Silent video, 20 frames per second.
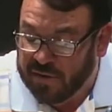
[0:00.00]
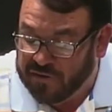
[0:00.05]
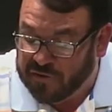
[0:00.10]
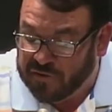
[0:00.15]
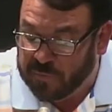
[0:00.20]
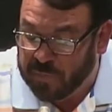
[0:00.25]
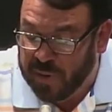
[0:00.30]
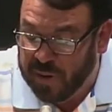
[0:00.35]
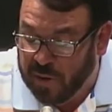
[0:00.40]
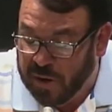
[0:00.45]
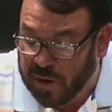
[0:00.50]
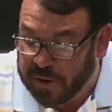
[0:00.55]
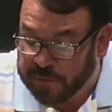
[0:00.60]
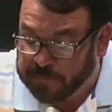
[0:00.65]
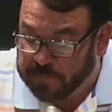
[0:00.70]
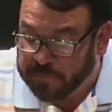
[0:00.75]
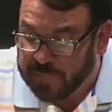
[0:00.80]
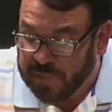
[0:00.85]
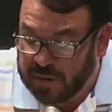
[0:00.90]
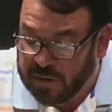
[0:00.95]
Spirit.
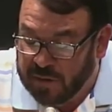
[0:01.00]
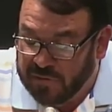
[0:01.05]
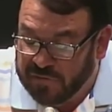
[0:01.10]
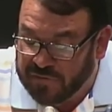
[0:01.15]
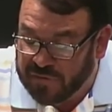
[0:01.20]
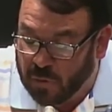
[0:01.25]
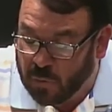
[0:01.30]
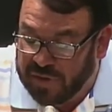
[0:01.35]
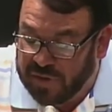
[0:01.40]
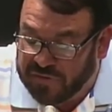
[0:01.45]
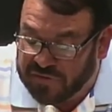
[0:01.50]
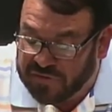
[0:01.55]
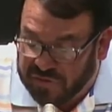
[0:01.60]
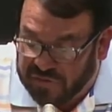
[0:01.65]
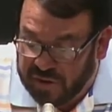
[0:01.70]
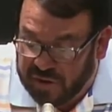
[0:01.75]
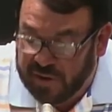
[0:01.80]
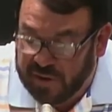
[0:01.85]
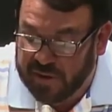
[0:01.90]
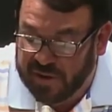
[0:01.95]
So we
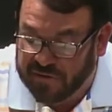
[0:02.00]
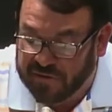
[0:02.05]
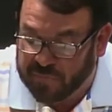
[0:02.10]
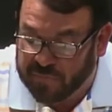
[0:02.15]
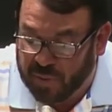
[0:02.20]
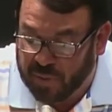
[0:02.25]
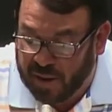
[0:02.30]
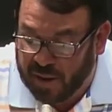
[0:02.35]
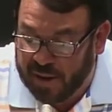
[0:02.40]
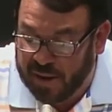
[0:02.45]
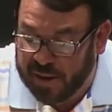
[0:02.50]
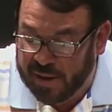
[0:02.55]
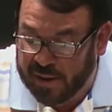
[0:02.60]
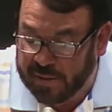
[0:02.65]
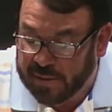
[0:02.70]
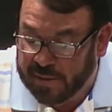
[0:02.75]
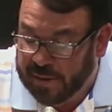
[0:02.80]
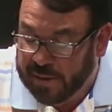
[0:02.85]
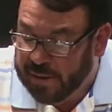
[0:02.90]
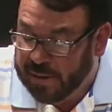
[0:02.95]
see His plan.